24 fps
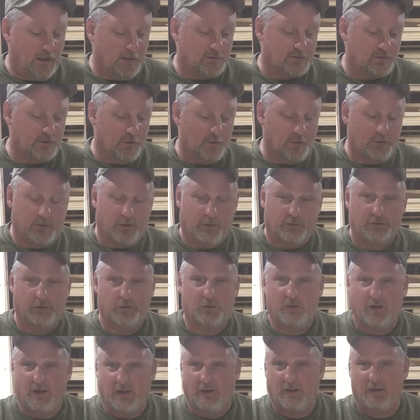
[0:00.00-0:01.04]
So they'll do
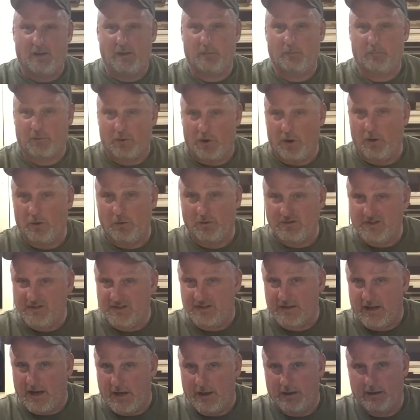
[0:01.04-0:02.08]
kneeling, prone,
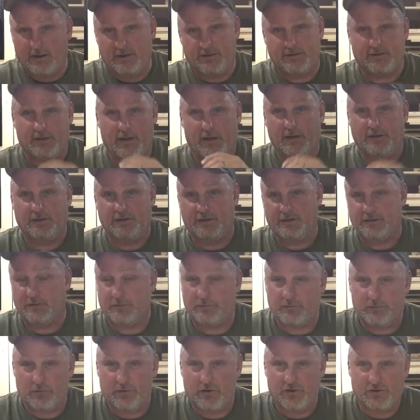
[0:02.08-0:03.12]
standing stages,
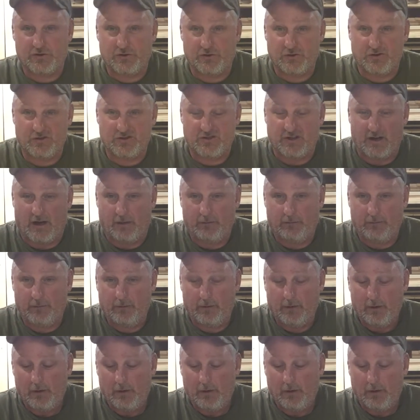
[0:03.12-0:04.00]
traditional stuff.